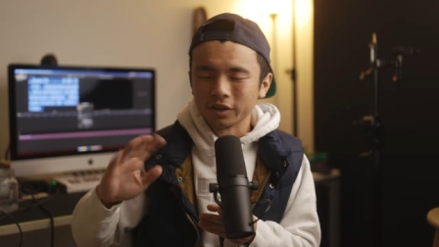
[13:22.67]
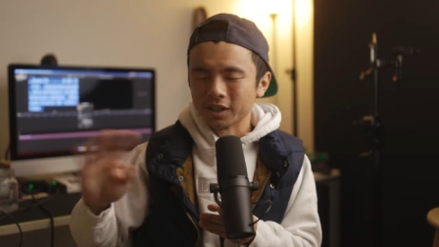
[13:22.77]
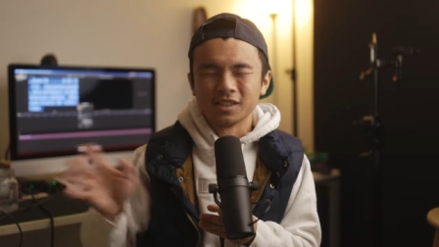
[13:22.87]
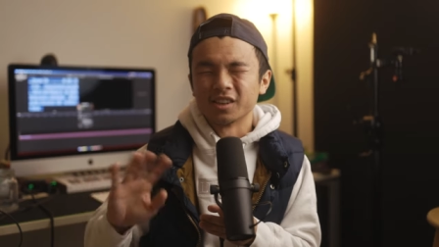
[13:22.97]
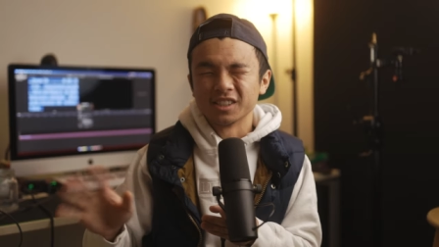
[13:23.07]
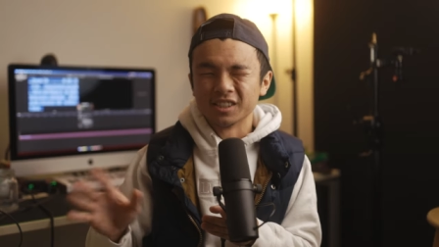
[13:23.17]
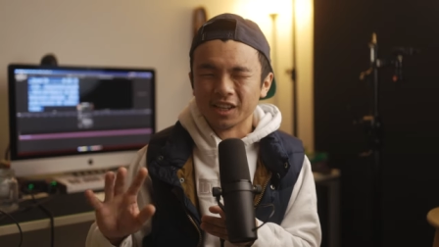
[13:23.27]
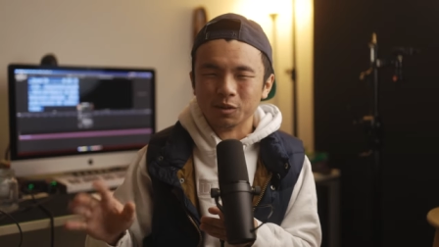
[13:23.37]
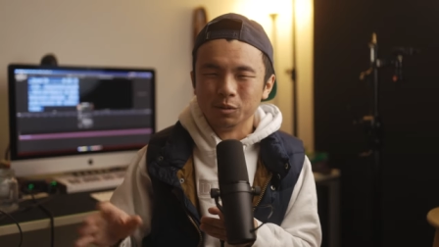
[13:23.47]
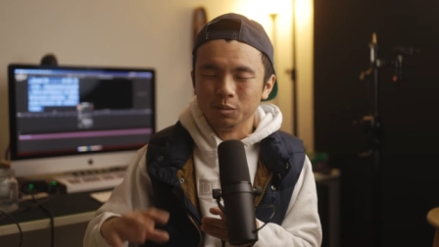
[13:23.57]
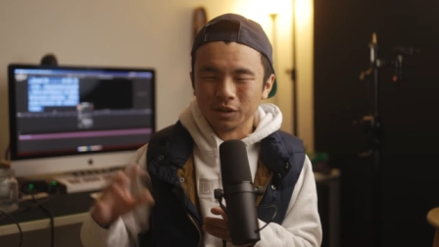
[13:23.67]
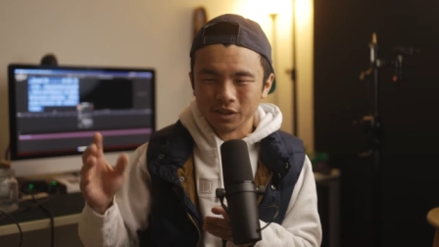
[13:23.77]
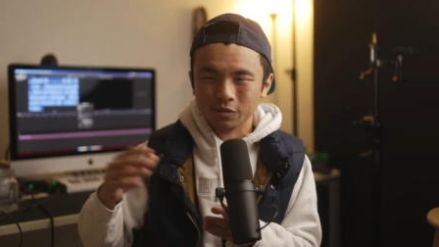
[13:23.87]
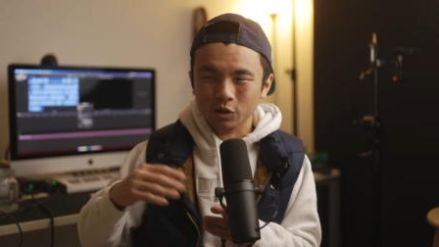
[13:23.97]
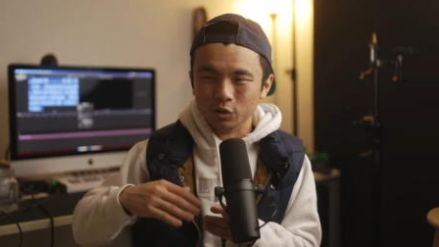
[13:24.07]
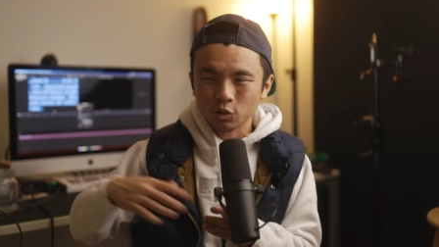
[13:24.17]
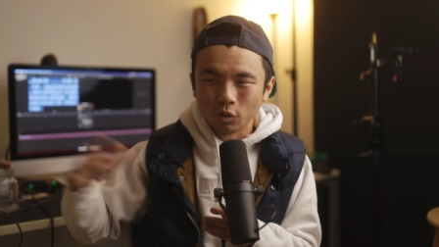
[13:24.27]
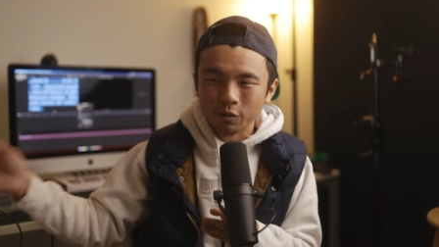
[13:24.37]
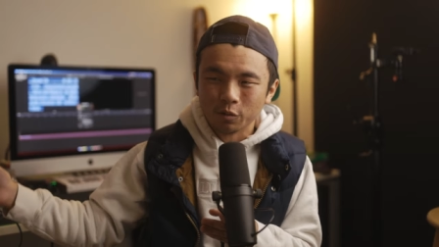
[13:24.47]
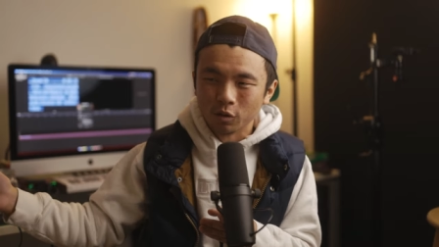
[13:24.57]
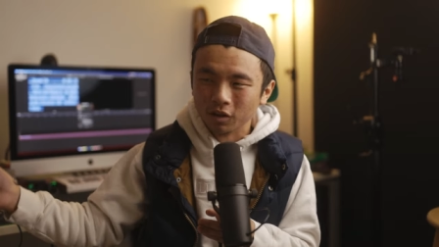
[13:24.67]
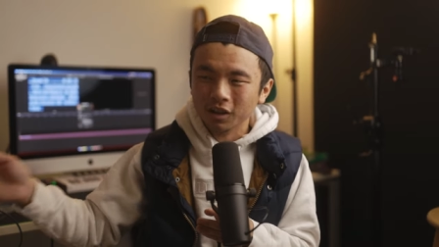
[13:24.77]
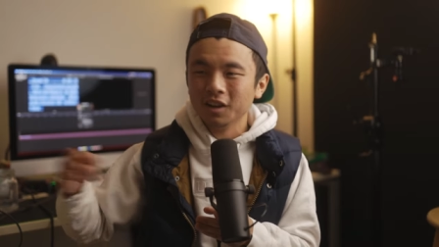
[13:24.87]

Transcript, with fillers: That's not sustainable, because if you do twenty-four